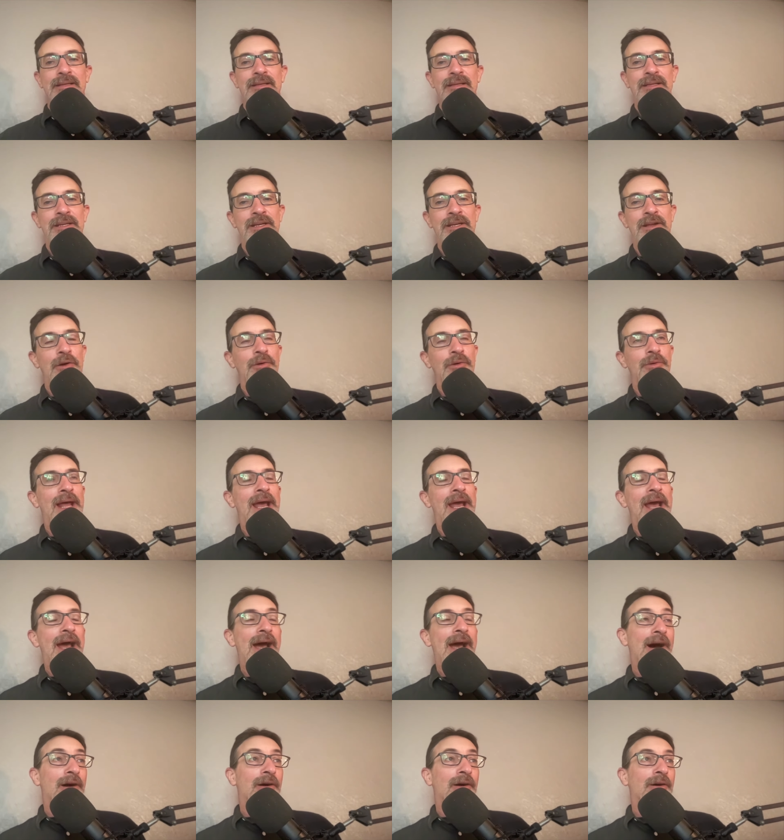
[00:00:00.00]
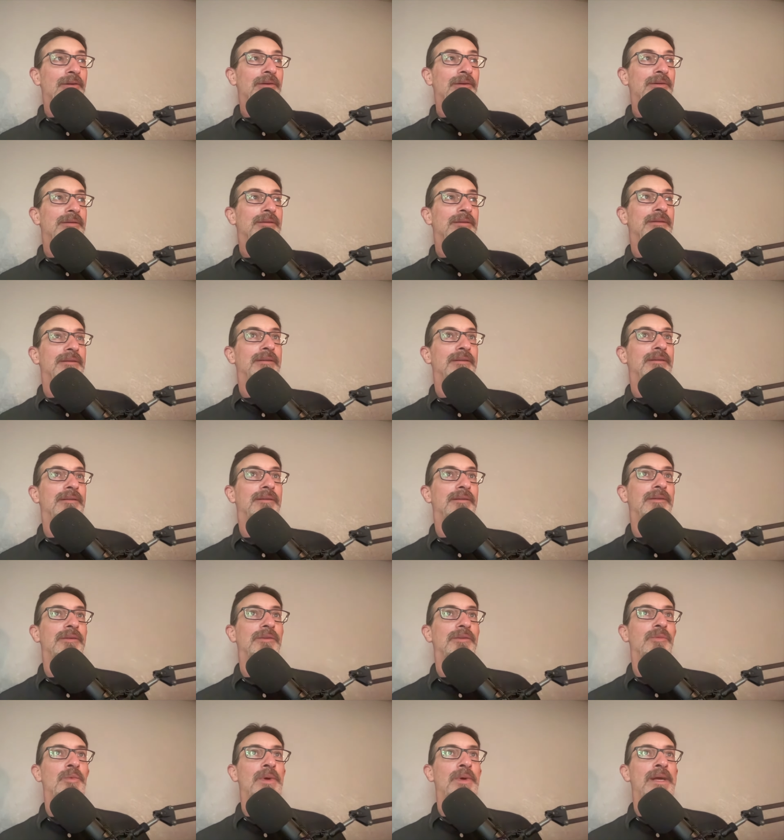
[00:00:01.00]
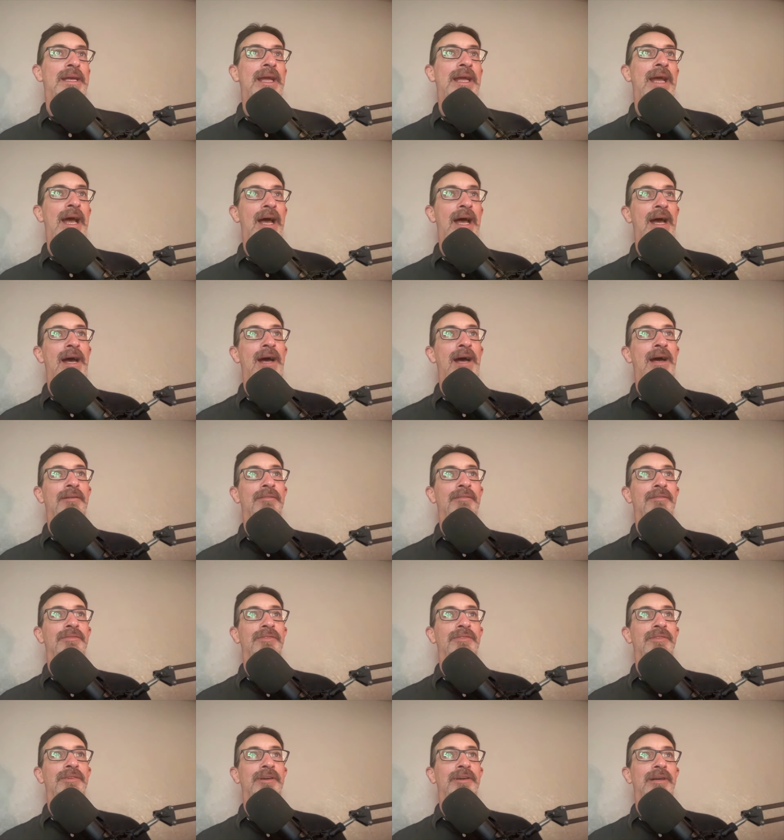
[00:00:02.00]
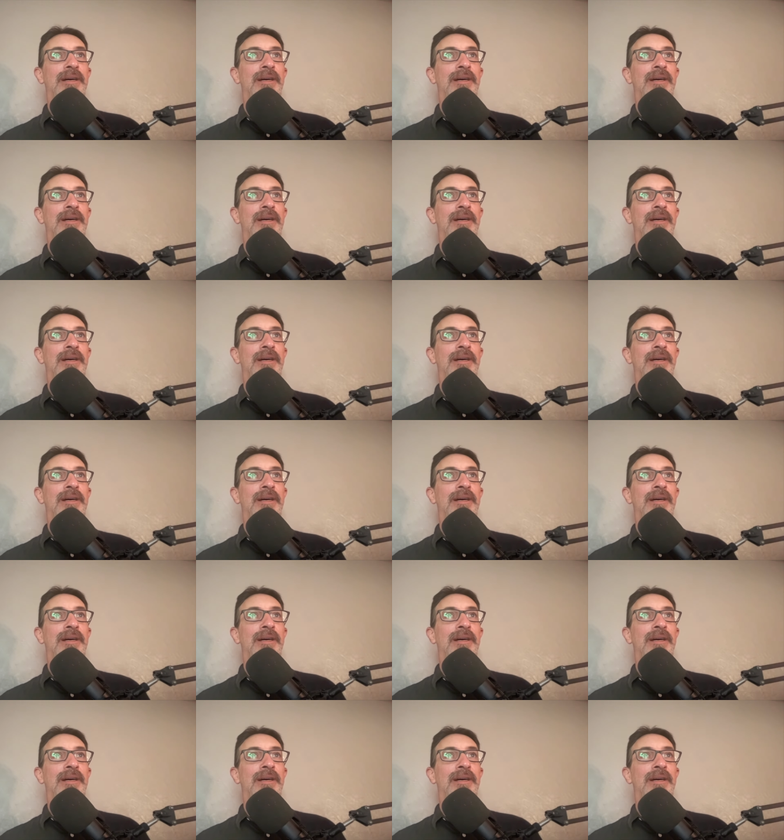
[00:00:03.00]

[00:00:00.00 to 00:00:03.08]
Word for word: you know, now we have,